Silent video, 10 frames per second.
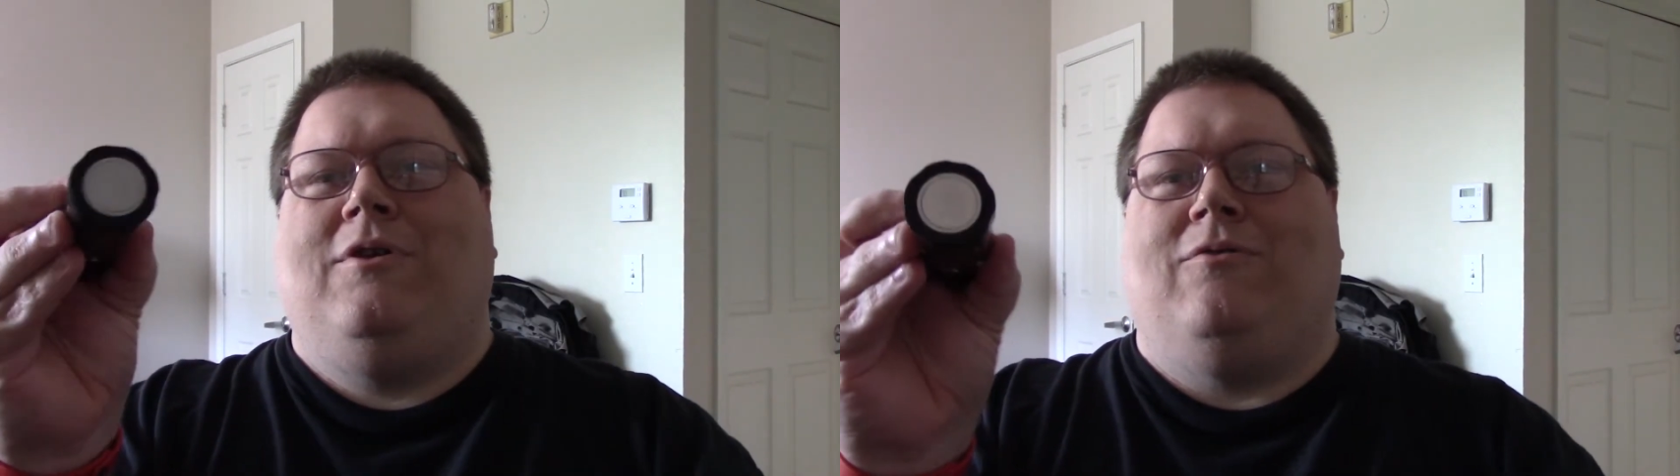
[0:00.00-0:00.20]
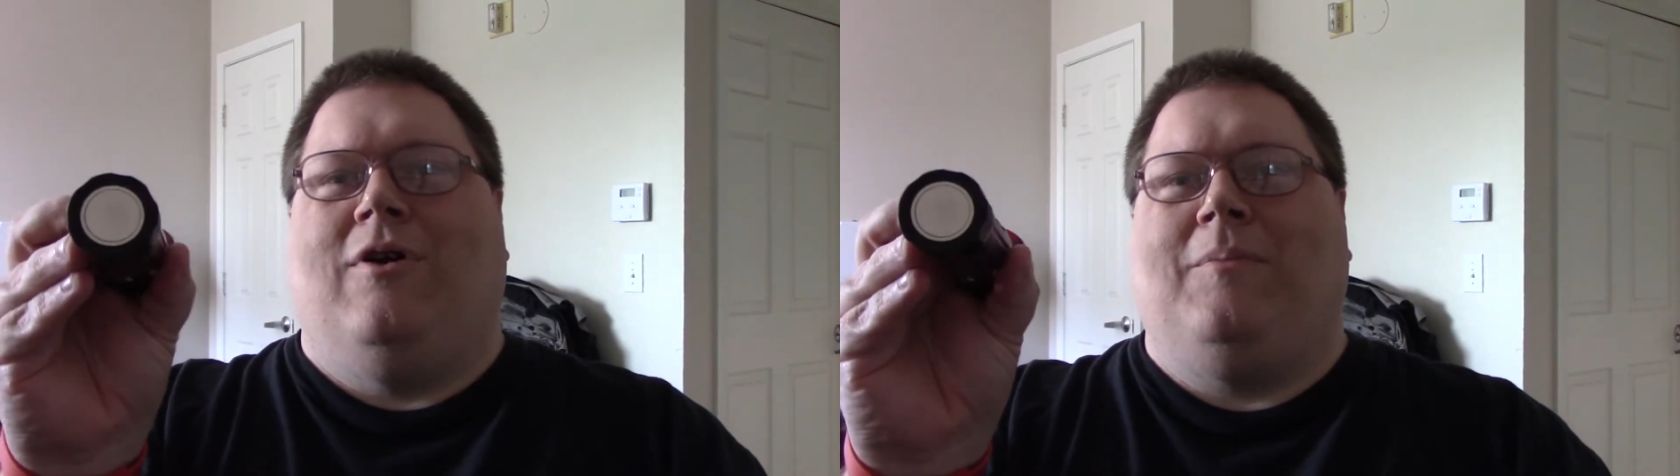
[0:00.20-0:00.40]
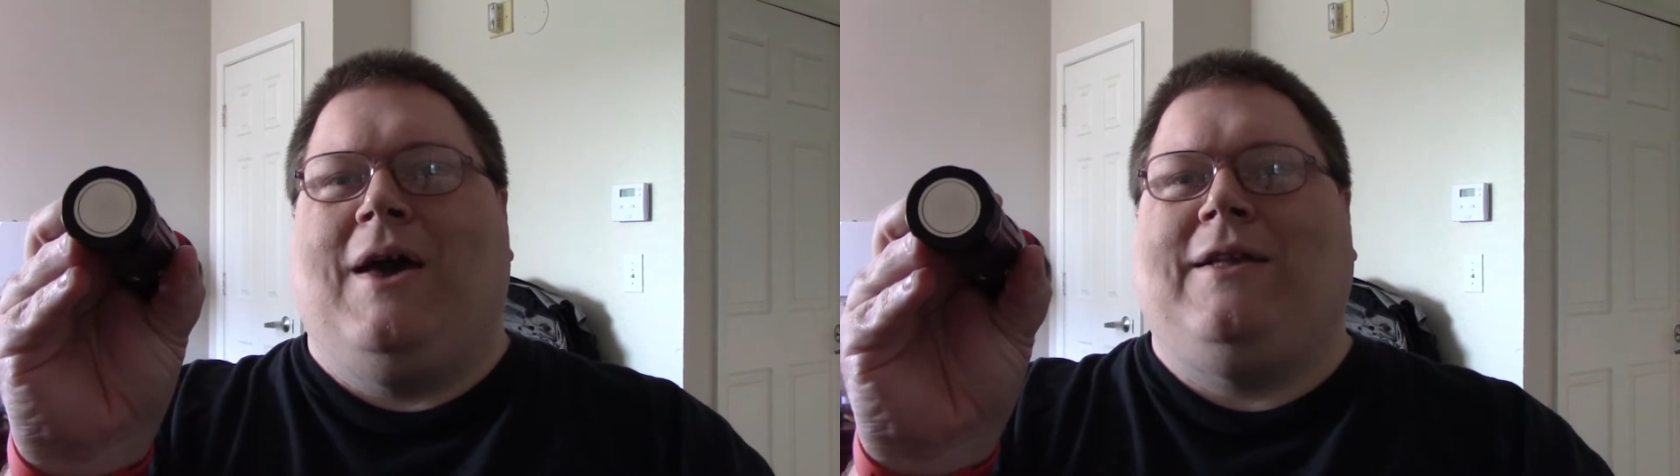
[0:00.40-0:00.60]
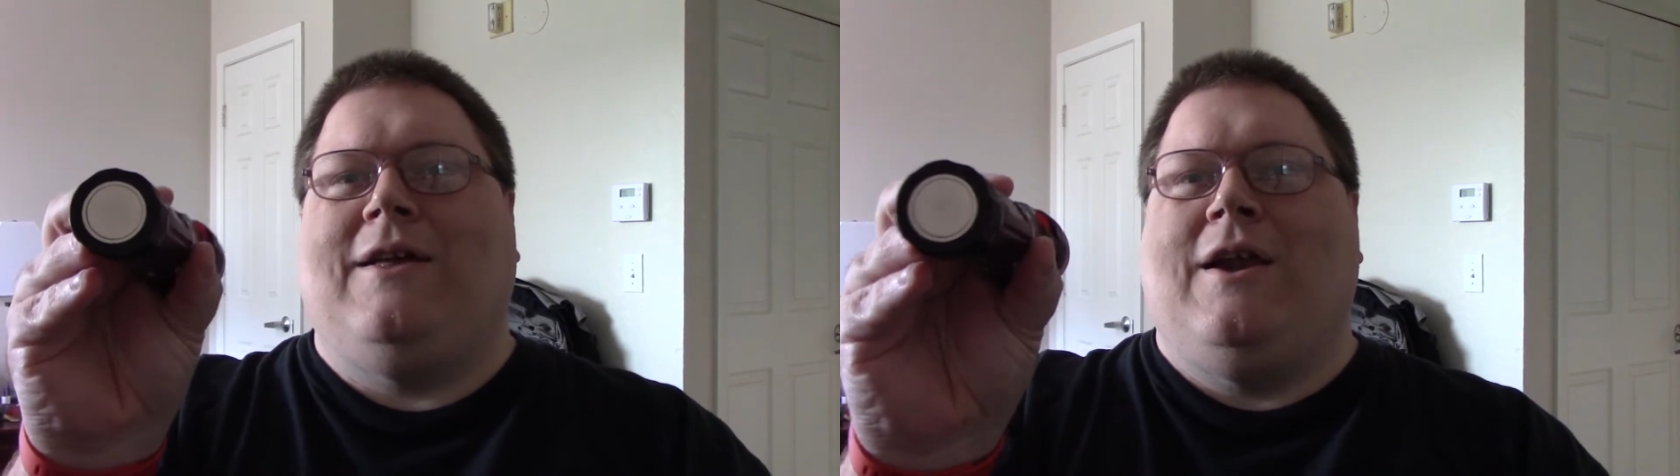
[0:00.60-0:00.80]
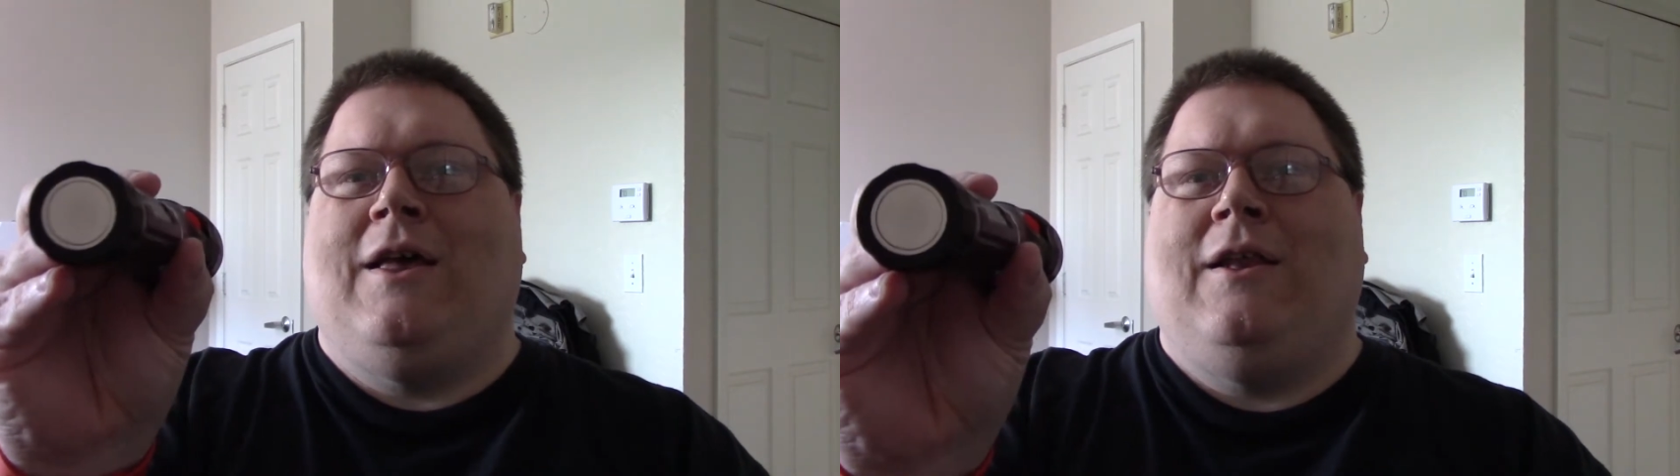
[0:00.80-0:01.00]
strong
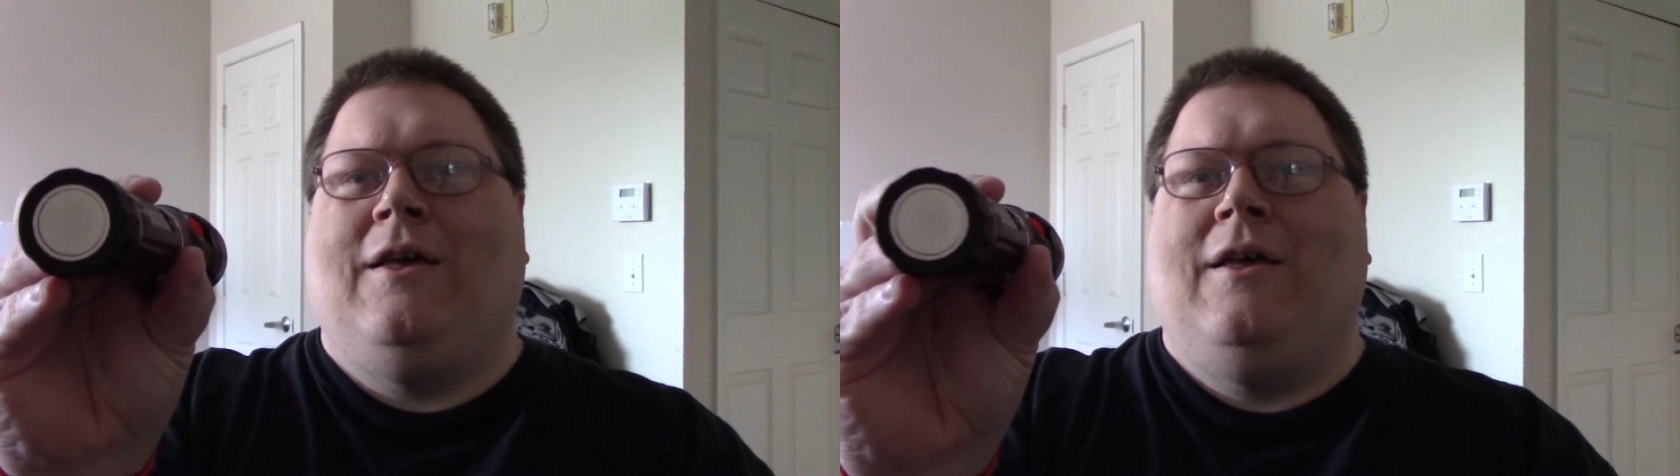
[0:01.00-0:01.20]
magnet in it,